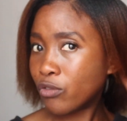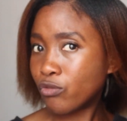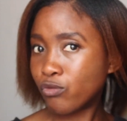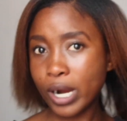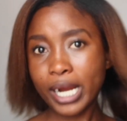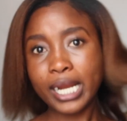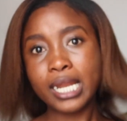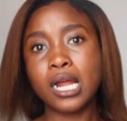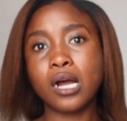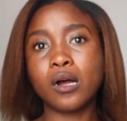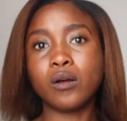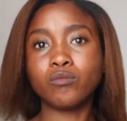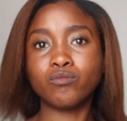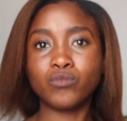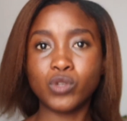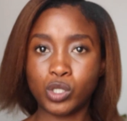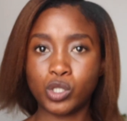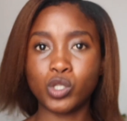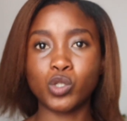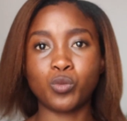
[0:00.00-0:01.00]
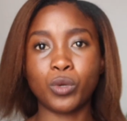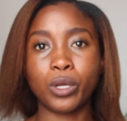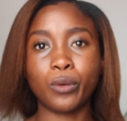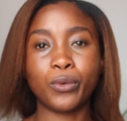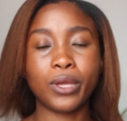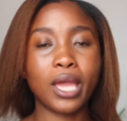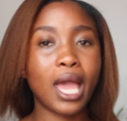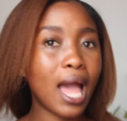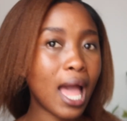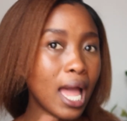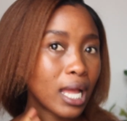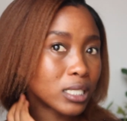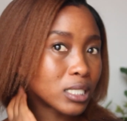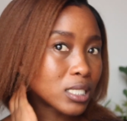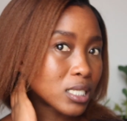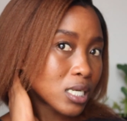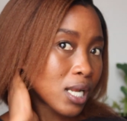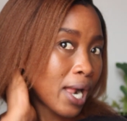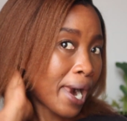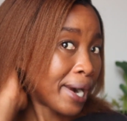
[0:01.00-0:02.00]
right now this is where we're
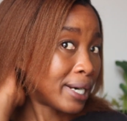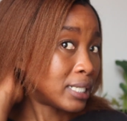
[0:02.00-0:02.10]
at,